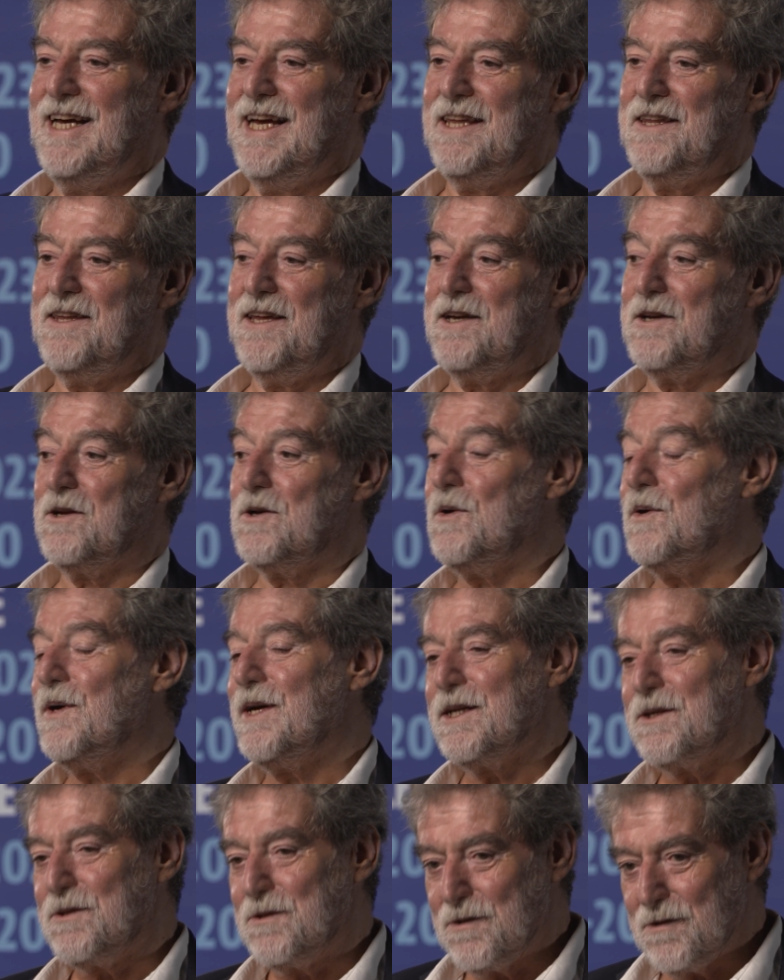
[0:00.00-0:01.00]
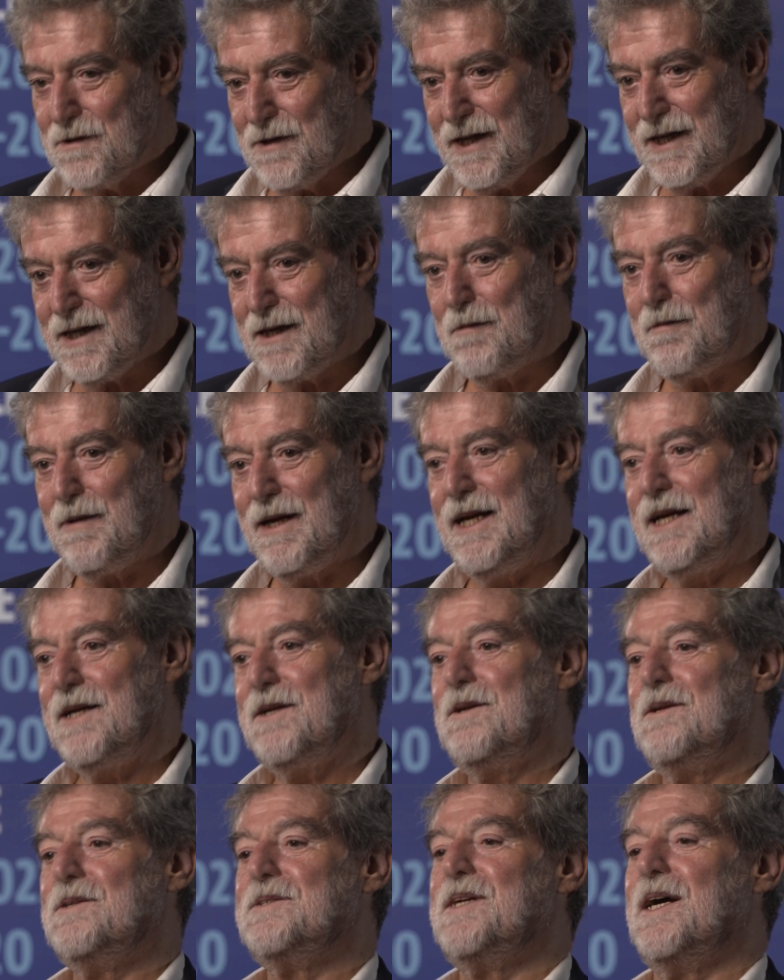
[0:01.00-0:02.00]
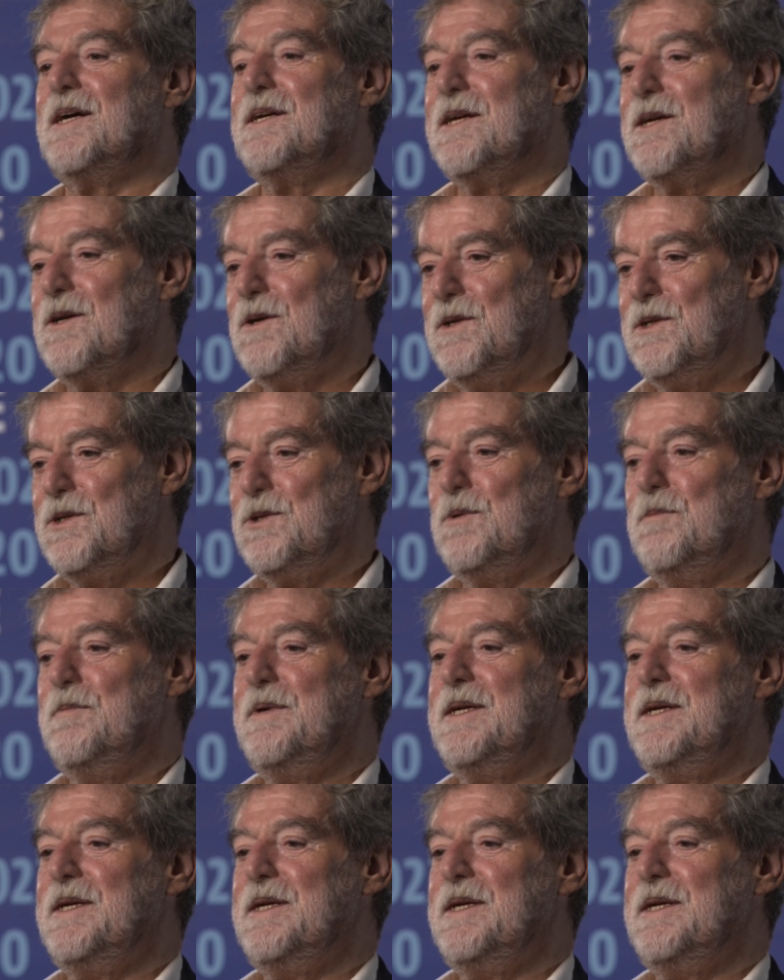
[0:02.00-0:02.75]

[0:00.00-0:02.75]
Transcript: And then going to, little by little, starting going to